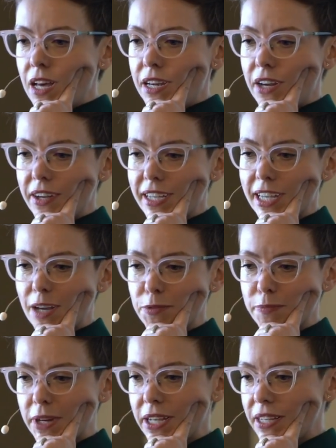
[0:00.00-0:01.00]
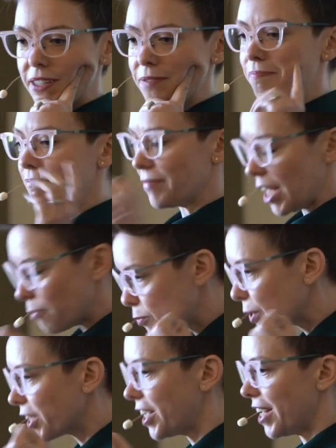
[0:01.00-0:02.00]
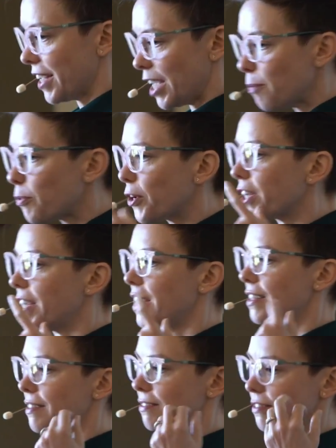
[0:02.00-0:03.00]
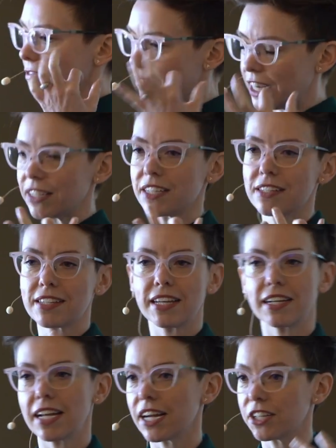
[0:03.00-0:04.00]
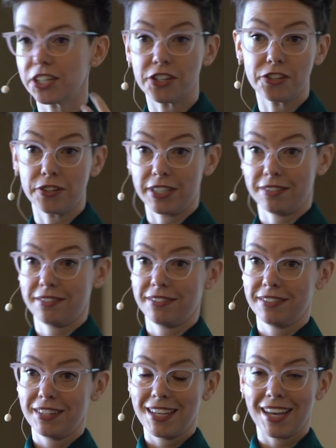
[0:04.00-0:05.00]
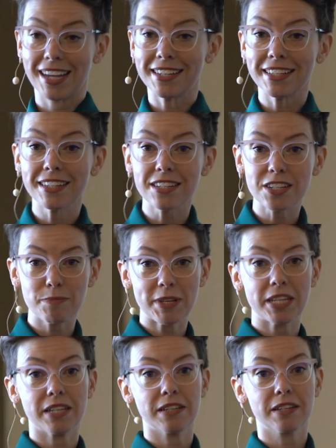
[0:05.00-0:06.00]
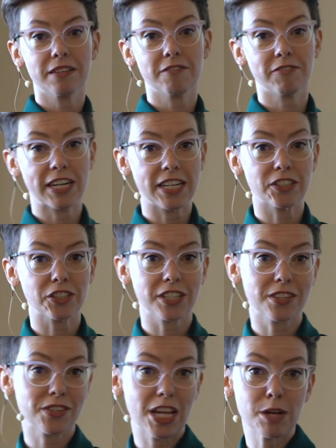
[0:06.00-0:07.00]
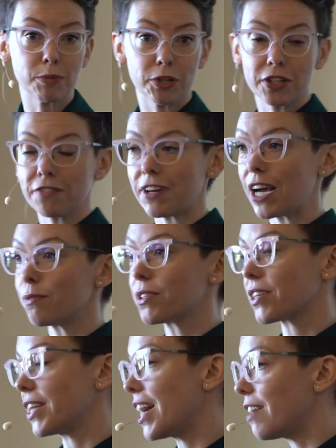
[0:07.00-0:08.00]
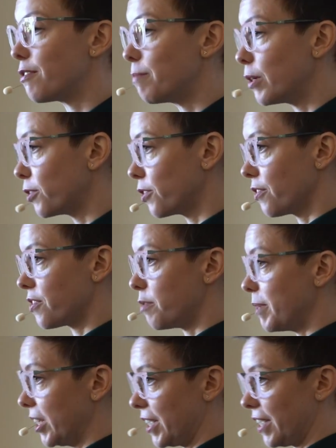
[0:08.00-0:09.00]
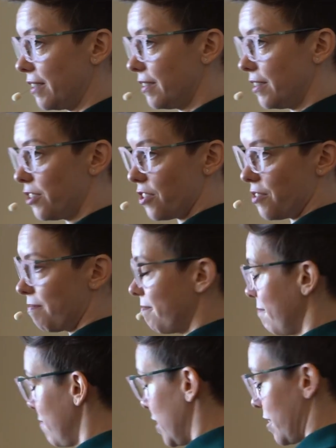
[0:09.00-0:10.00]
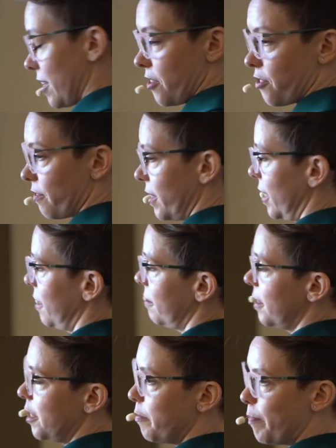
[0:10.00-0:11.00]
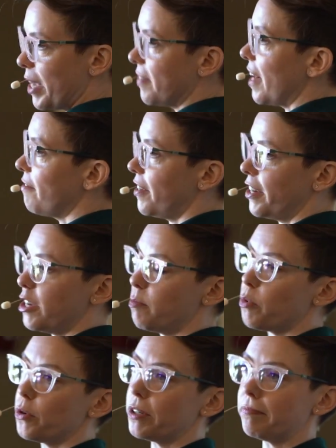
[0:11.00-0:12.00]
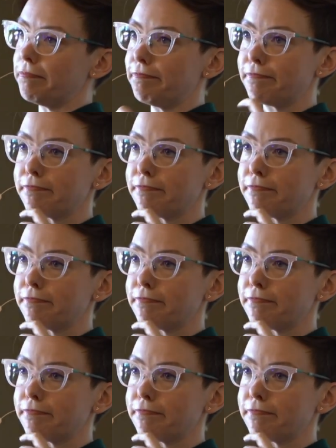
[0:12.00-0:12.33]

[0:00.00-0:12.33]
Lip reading: Now I kept working at it, finally decided I couldn't do it. I needed to be financially stable if I was going to have emotional stability. It's just, this history made that very important.